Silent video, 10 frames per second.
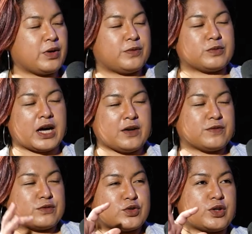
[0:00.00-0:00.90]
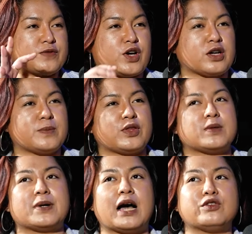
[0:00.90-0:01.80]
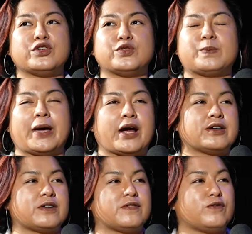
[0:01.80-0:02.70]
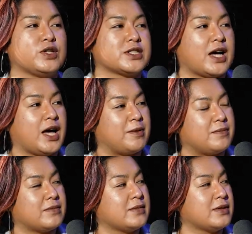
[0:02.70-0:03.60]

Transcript: we've kind of sort of talked about that, but how do you parent full time?